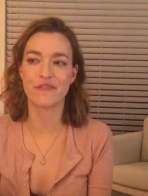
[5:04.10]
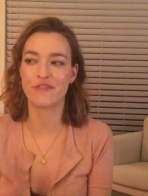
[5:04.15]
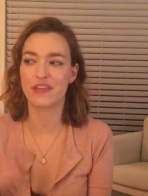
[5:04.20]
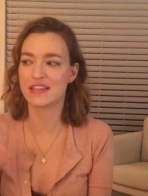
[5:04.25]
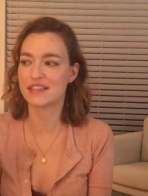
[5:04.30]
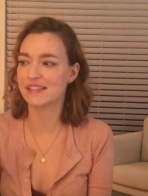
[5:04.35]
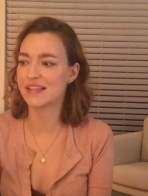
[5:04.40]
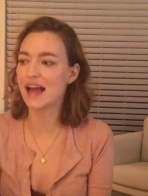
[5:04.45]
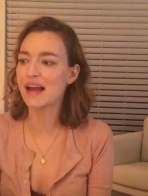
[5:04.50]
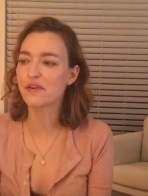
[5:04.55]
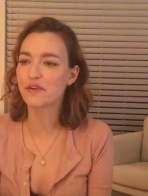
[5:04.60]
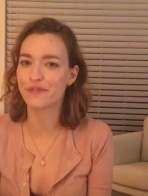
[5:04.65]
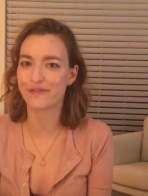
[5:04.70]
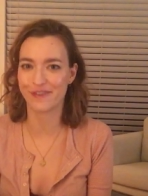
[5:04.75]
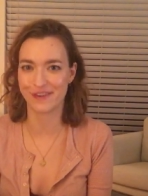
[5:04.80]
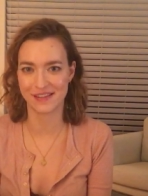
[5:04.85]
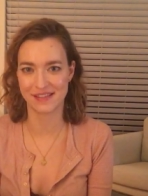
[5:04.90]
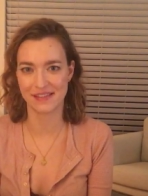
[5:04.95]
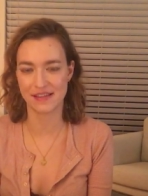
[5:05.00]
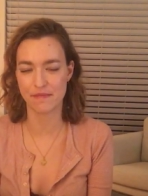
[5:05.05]
if they
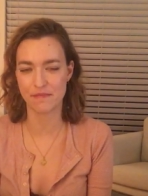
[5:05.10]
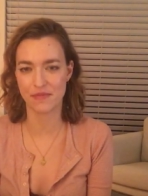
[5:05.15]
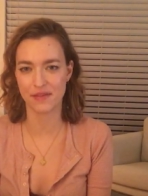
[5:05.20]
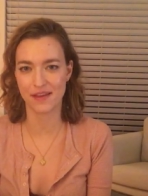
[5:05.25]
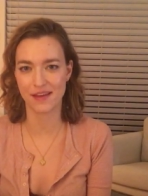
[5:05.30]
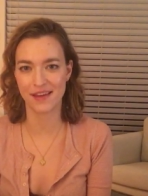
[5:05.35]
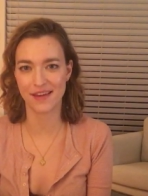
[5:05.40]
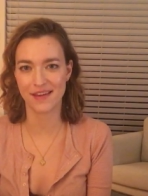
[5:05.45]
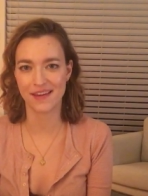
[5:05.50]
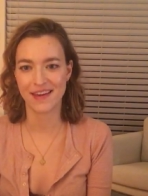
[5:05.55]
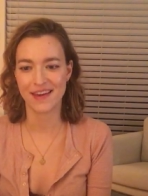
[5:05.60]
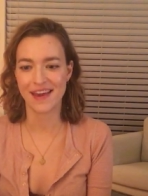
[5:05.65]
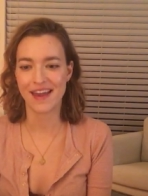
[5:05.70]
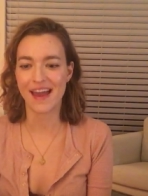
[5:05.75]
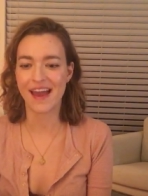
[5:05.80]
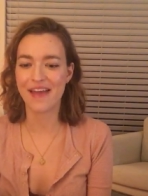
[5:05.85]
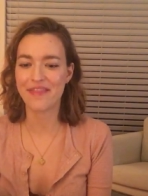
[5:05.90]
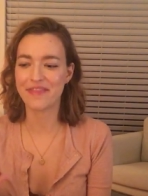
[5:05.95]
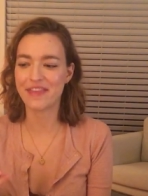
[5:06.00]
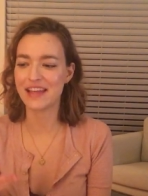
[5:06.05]
sacrifice something
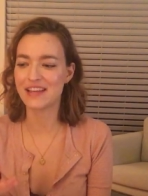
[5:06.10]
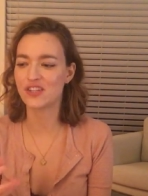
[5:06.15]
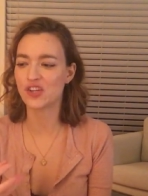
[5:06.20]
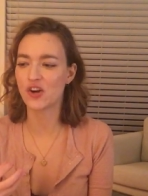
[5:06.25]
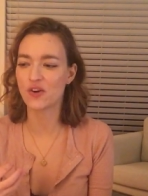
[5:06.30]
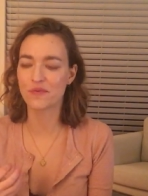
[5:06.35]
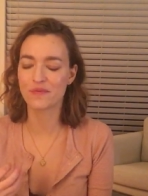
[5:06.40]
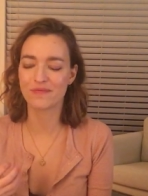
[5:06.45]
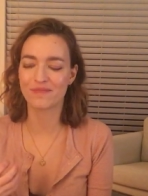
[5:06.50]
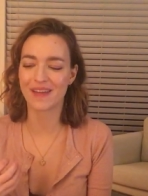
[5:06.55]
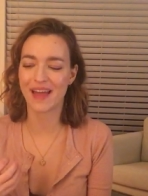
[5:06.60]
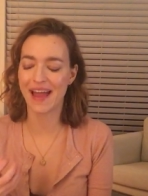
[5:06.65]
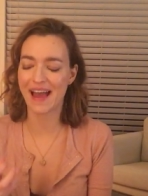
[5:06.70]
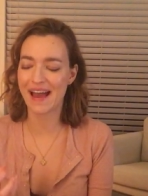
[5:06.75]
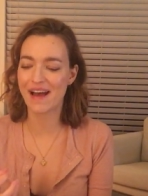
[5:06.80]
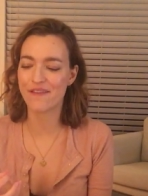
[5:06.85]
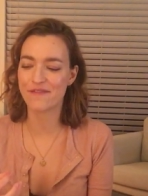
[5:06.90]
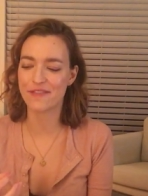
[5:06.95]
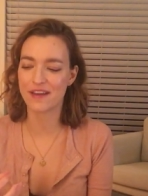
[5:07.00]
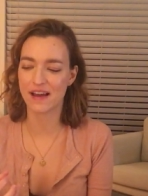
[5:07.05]
and they don't
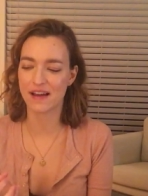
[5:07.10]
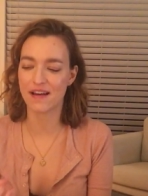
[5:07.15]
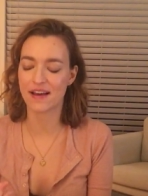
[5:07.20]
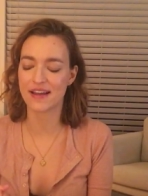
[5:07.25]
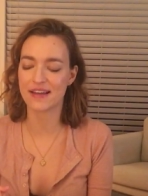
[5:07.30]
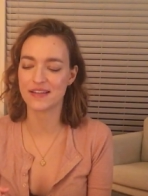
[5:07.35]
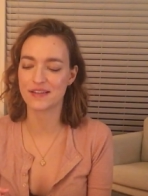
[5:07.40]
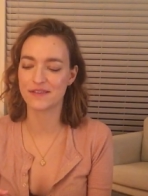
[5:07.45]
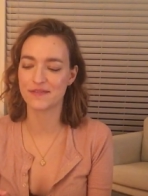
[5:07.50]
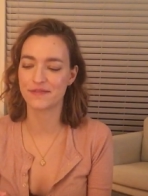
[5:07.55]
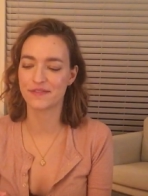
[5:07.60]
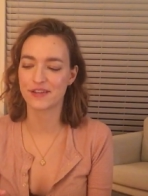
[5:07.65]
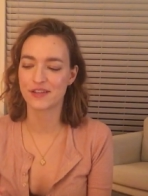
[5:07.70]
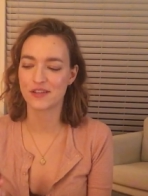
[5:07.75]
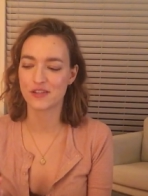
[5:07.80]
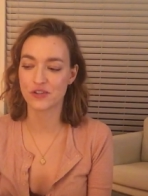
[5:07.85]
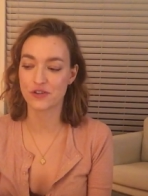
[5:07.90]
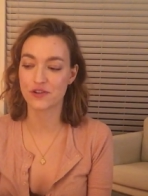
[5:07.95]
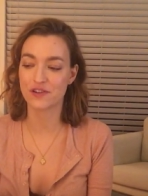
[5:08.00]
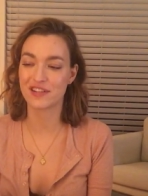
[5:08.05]
have the kind of
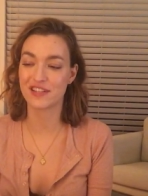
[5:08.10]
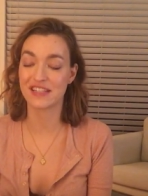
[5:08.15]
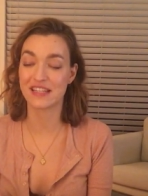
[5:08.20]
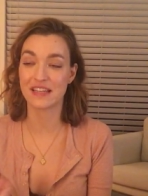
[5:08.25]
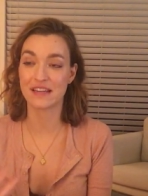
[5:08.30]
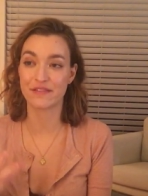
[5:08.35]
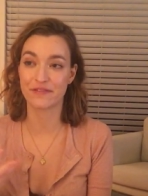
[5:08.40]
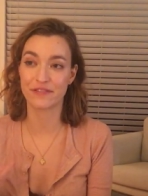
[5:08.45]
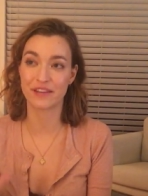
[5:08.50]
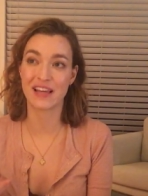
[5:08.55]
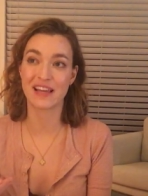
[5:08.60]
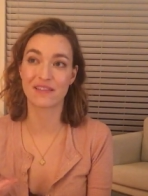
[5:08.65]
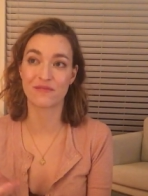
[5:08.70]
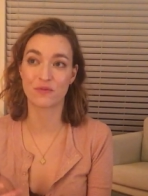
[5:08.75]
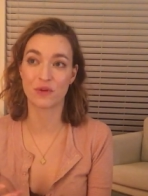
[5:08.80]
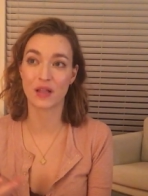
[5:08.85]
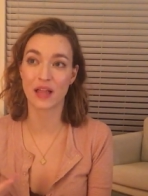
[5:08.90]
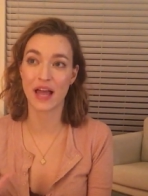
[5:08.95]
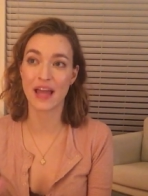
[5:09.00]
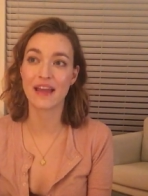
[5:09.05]
certainty of like,
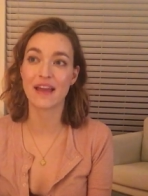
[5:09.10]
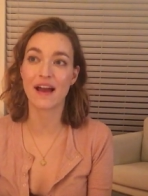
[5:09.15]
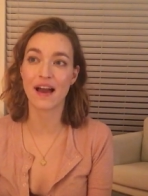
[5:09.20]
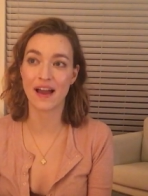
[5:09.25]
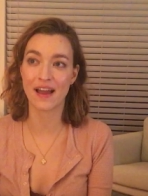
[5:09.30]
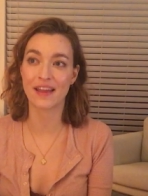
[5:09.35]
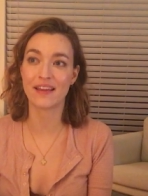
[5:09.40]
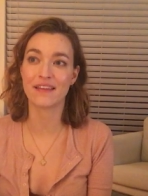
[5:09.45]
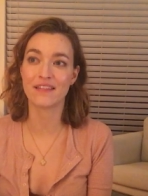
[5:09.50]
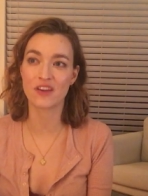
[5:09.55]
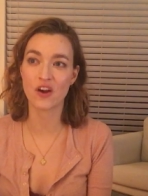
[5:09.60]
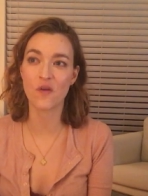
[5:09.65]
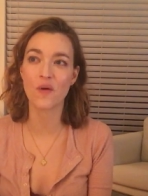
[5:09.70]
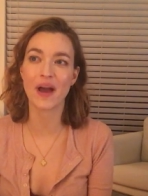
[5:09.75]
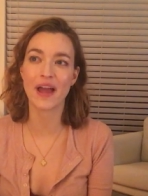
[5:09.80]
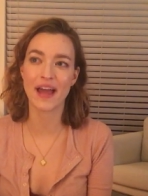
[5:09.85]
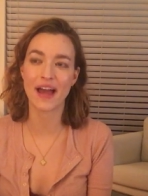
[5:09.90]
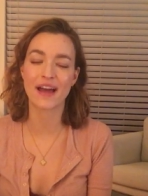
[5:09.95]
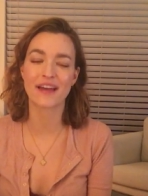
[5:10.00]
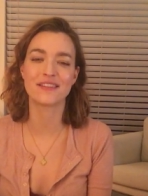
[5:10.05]
well, I, I know
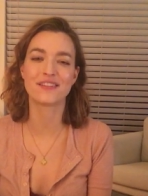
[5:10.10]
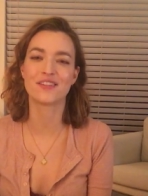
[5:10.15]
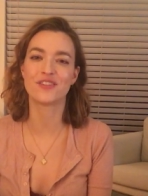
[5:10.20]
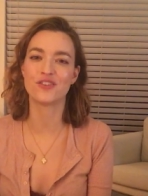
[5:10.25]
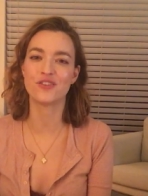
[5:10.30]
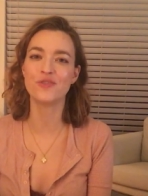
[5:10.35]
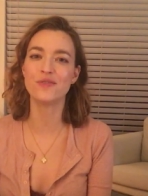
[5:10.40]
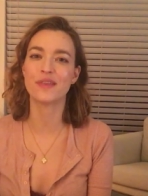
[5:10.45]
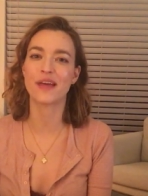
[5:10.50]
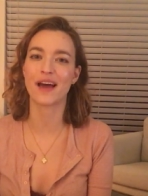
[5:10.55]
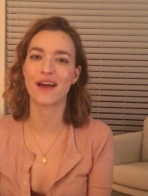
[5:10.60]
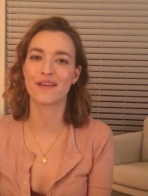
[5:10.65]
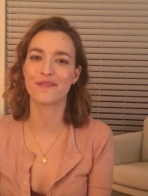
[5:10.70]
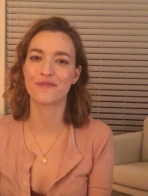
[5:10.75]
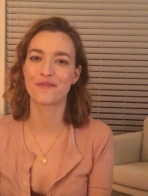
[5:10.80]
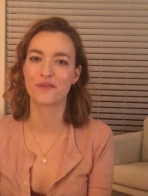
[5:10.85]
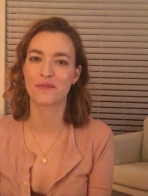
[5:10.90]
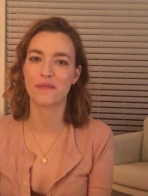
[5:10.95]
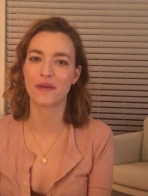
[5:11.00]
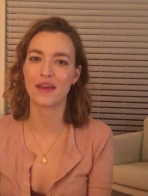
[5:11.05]
I had to do that
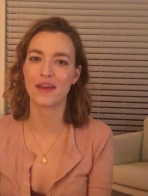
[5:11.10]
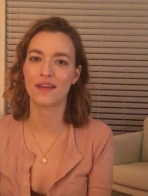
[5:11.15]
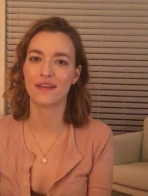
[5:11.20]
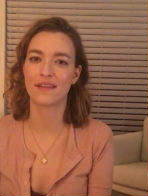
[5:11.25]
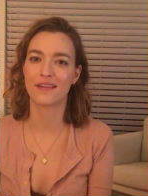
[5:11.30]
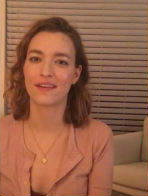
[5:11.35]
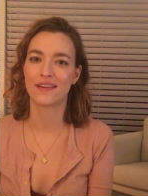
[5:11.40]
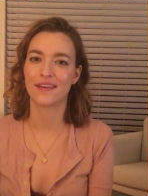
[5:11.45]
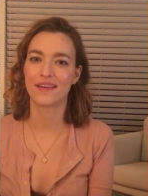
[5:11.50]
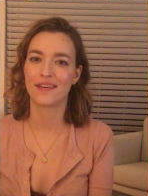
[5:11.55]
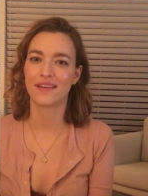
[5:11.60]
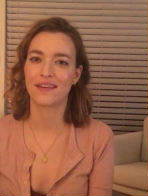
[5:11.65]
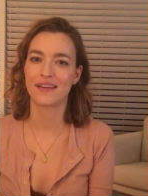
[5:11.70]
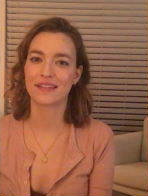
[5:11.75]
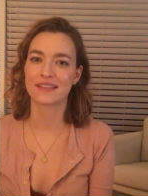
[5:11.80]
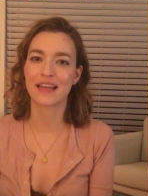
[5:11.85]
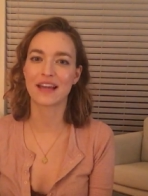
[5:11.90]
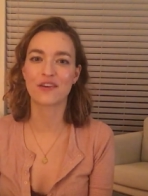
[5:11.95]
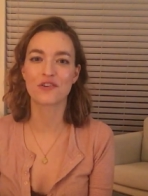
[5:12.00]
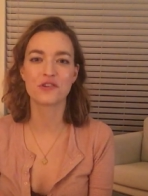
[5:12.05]
for me
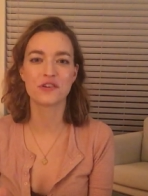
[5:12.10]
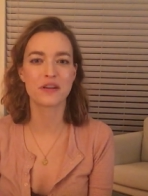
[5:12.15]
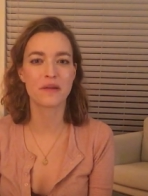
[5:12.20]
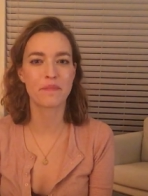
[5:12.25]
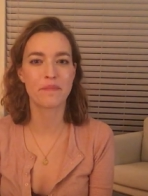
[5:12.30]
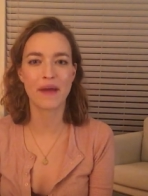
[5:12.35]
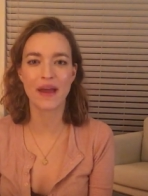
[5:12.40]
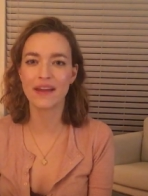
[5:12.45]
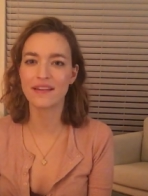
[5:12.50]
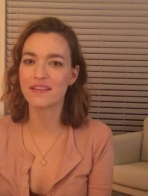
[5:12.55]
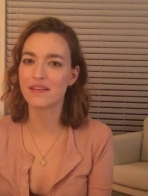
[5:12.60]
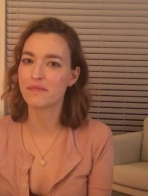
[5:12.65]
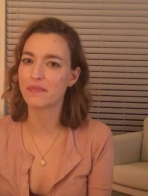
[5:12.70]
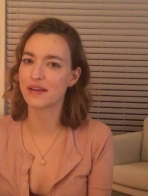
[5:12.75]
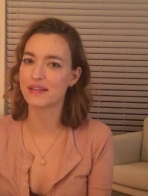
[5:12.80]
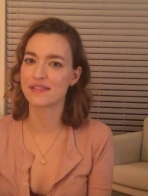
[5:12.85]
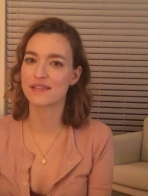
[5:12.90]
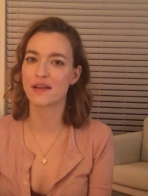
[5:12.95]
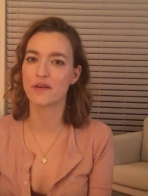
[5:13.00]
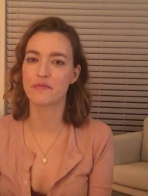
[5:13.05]
because I couldn't abandon
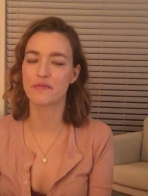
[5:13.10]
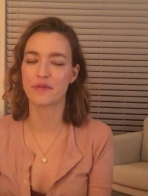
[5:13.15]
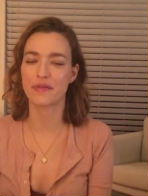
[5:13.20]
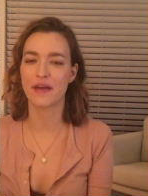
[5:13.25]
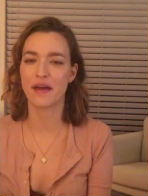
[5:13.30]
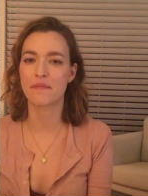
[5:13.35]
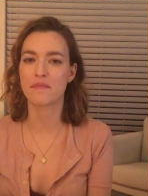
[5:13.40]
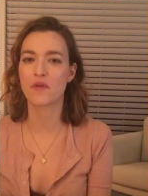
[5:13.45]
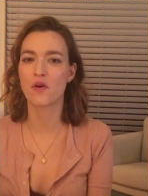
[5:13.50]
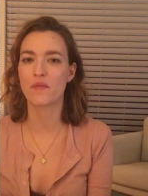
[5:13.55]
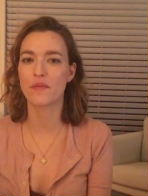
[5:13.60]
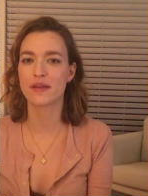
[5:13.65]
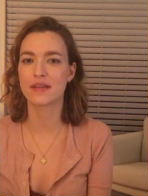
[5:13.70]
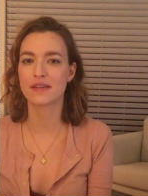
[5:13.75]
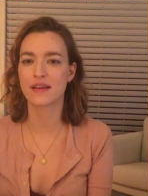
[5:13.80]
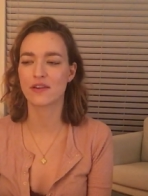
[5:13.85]
myself in that moment.